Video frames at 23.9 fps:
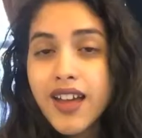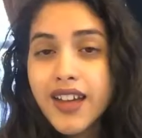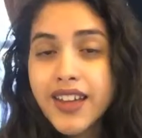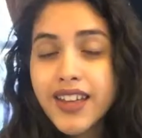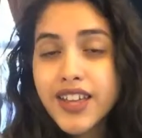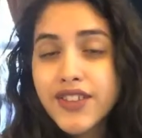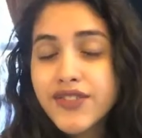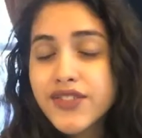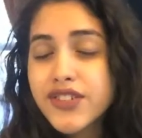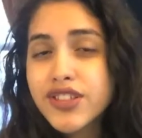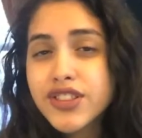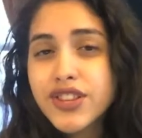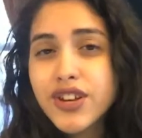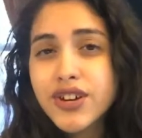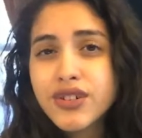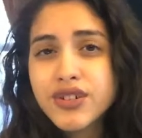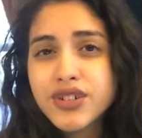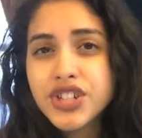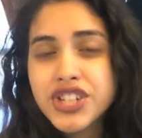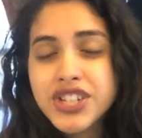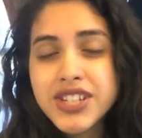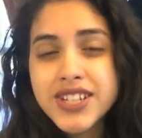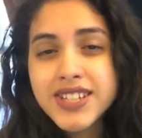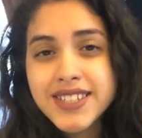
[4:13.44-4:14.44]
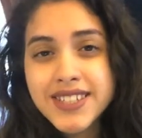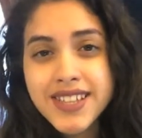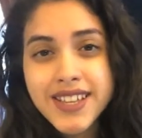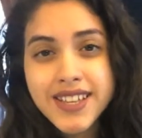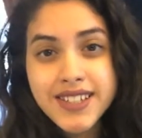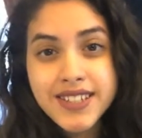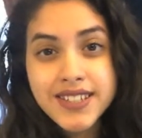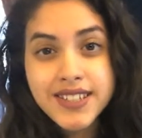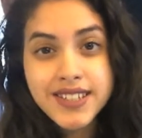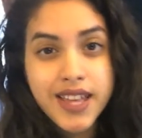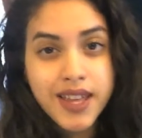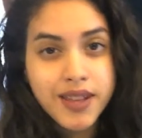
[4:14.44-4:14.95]
Even though she
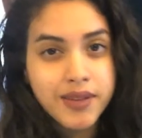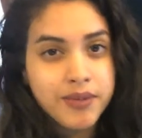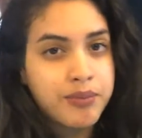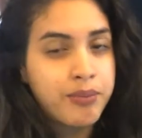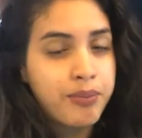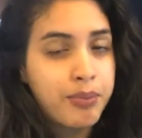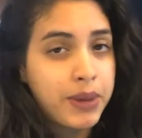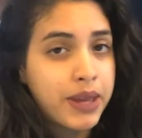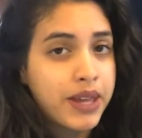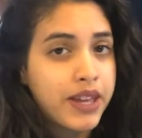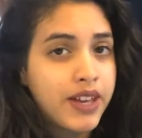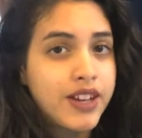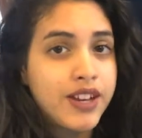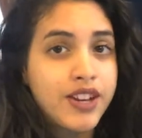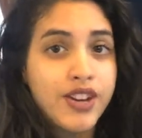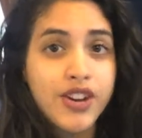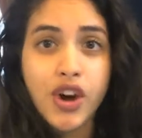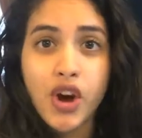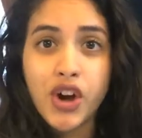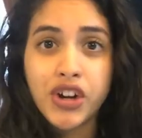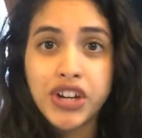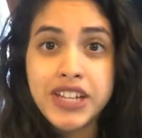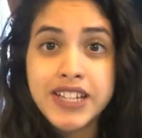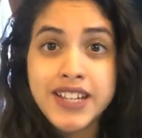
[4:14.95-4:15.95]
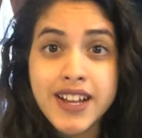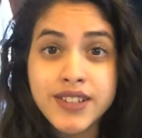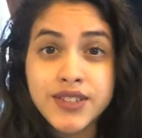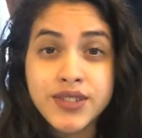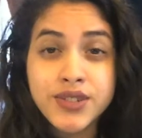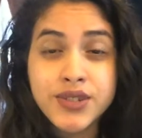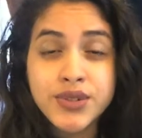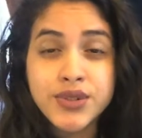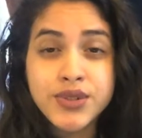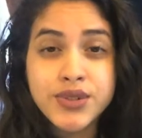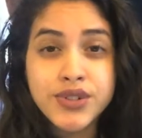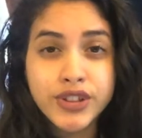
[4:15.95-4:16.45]
says that big, gaudy
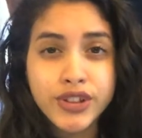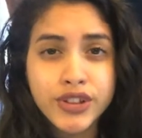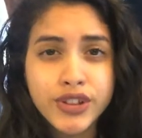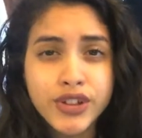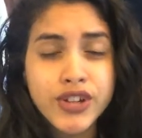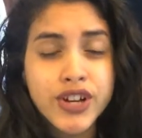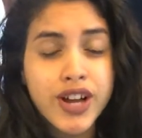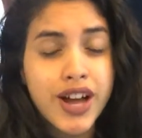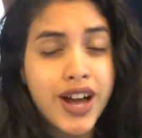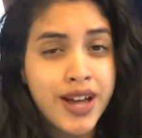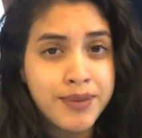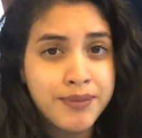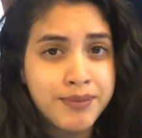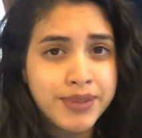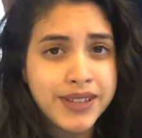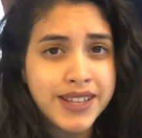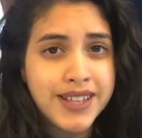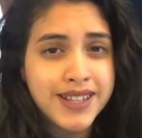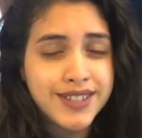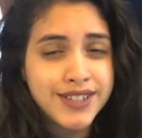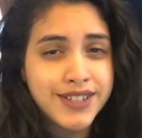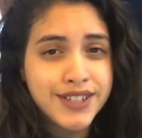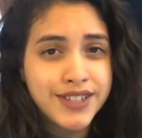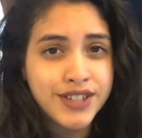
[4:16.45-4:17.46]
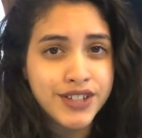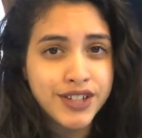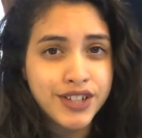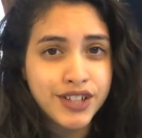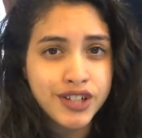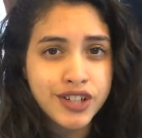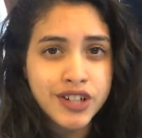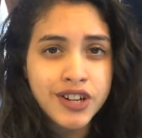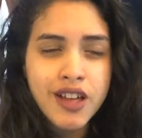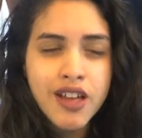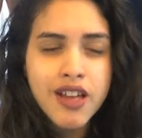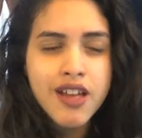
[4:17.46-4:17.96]
tattoos look unpleasant to
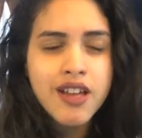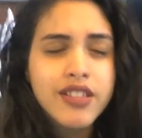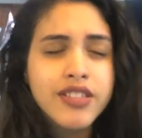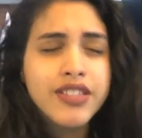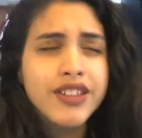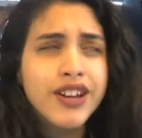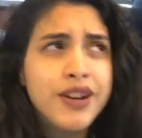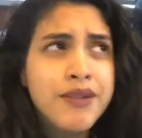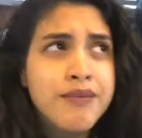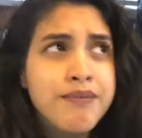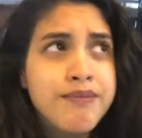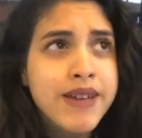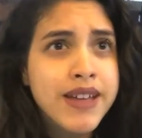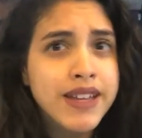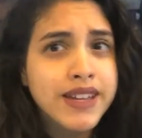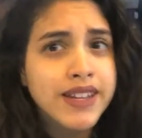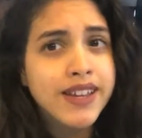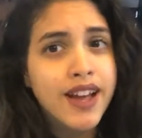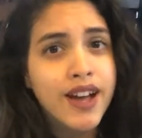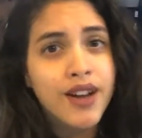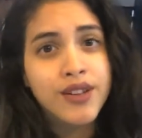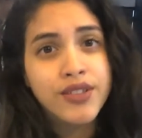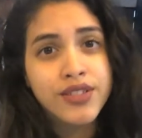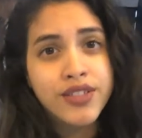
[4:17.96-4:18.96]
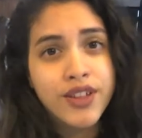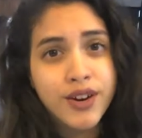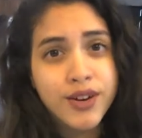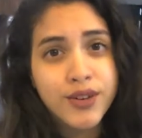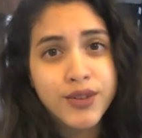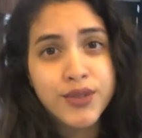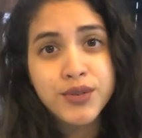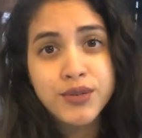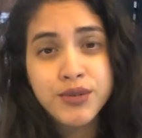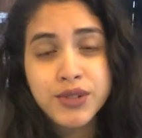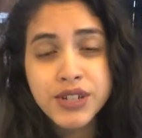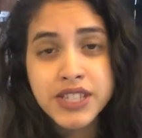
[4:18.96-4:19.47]
her, there are many out there
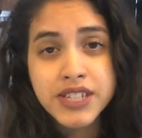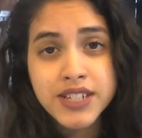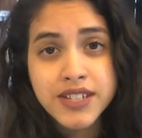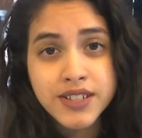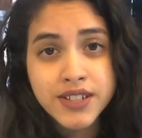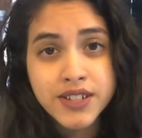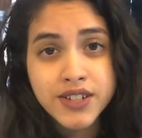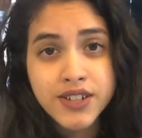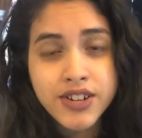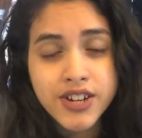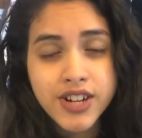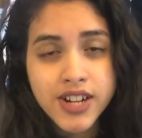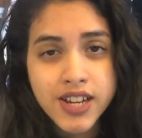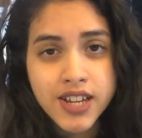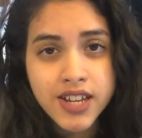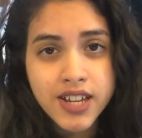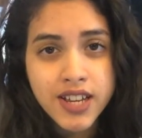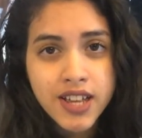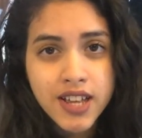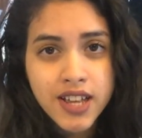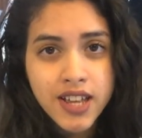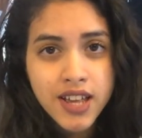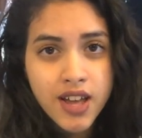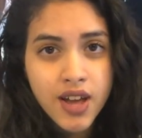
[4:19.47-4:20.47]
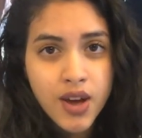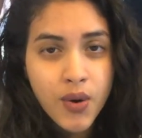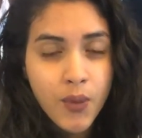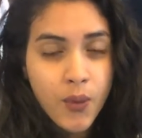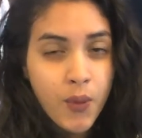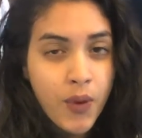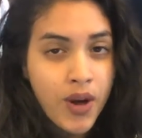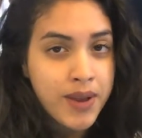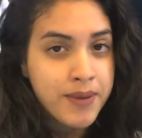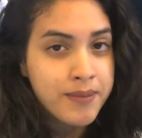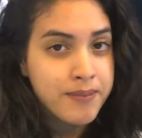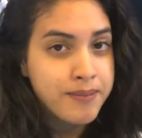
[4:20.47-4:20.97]
who would disagree.
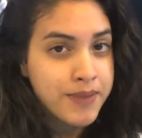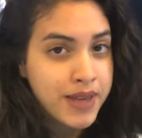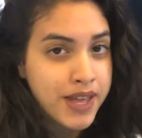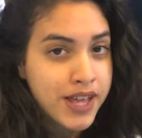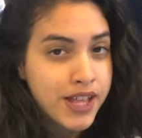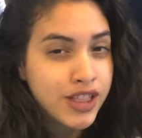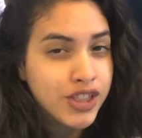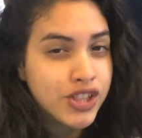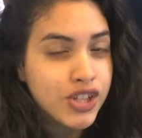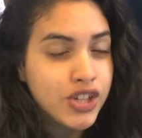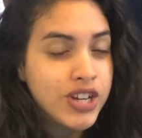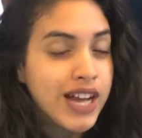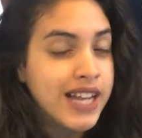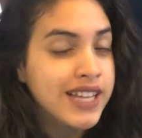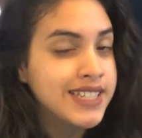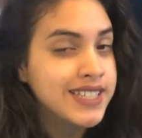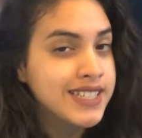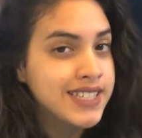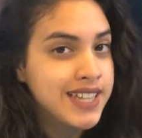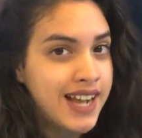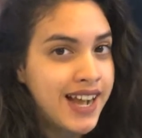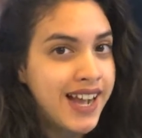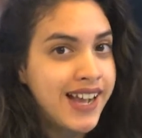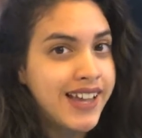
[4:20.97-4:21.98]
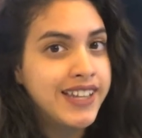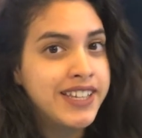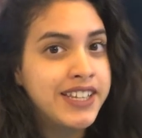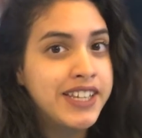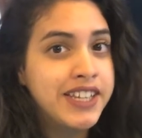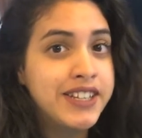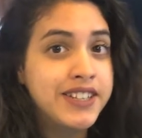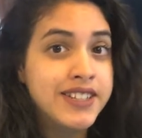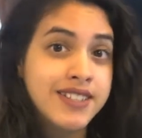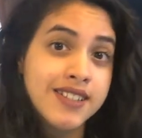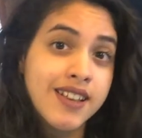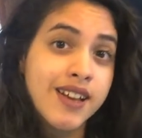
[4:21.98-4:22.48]
What may look untidy
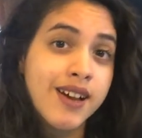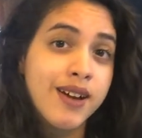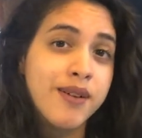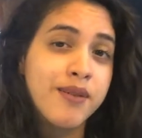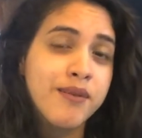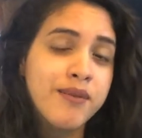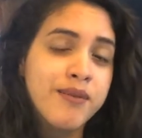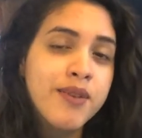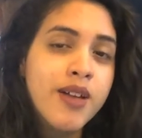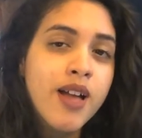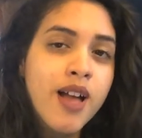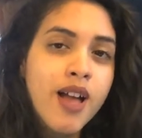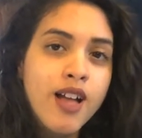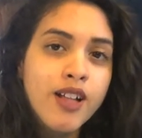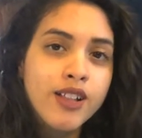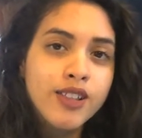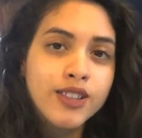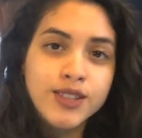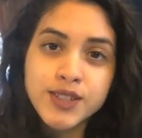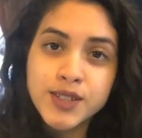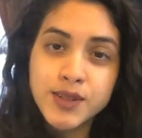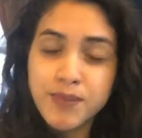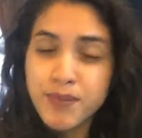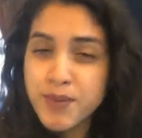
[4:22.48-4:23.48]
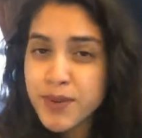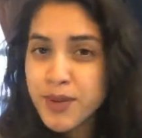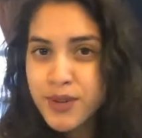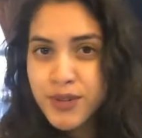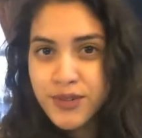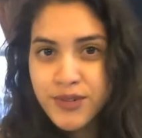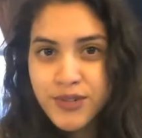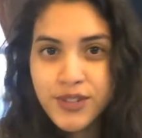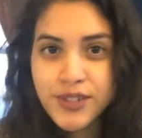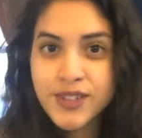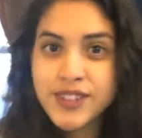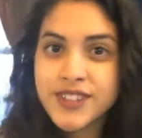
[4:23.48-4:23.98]
to some looks
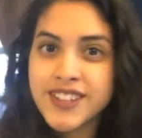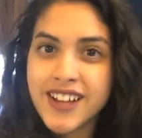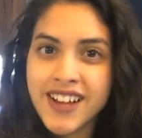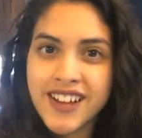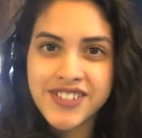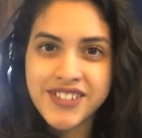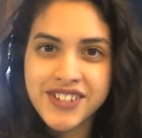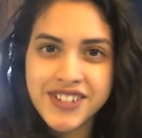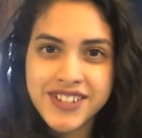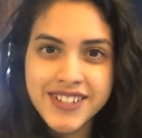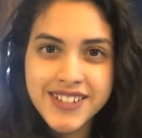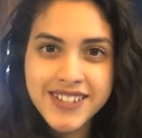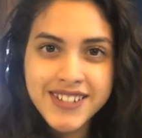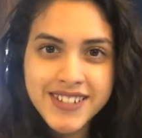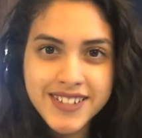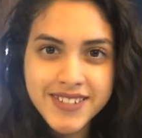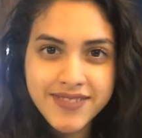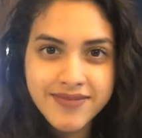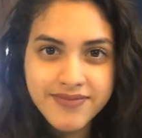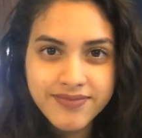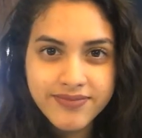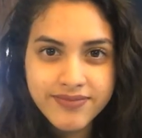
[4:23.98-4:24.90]
beautiful to others.